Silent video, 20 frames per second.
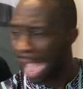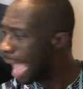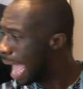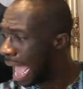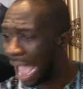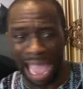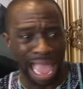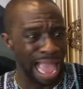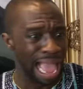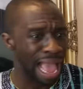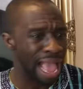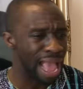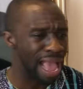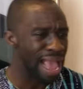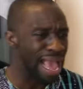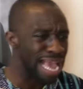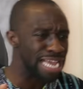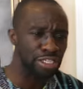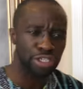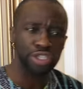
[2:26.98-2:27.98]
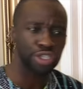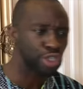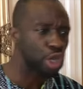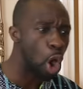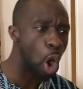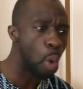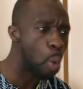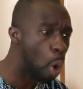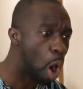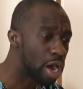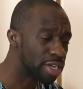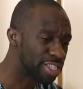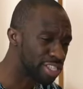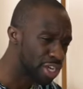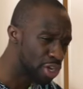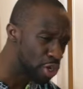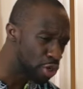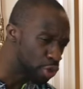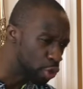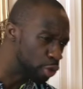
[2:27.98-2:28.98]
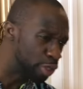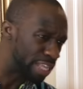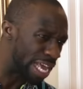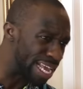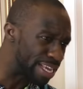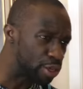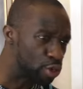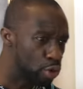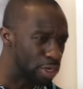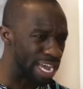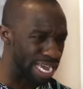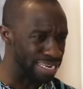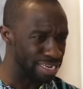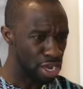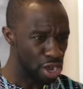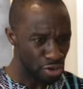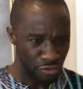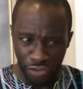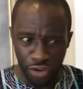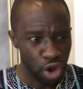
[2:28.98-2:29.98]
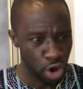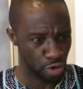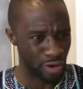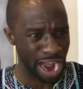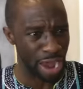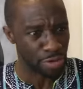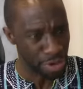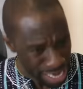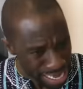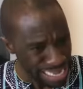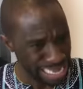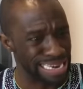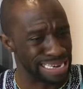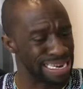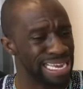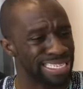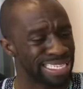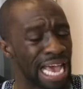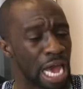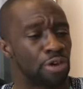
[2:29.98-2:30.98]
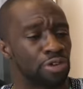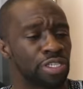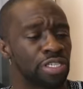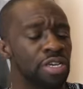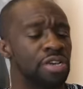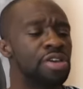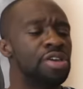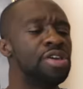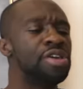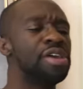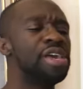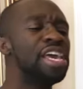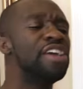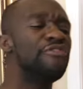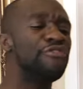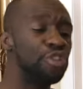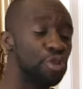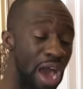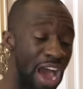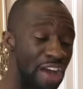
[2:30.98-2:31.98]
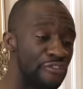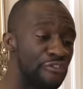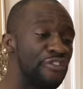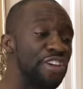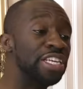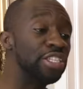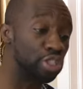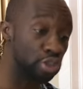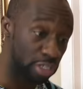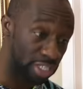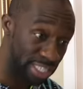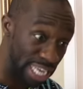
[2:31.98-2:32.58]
Ha! And so what? You think you can fool around in this house if you have finished your